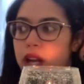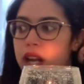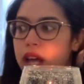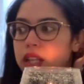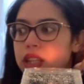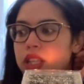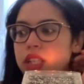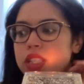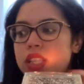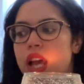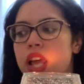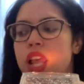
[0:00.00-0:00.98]
A lot of
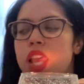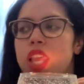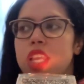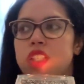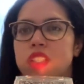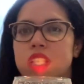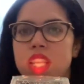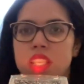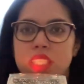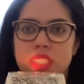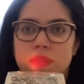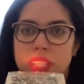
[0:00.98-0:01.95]
things that it just kind
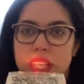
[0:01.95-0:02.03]
of seems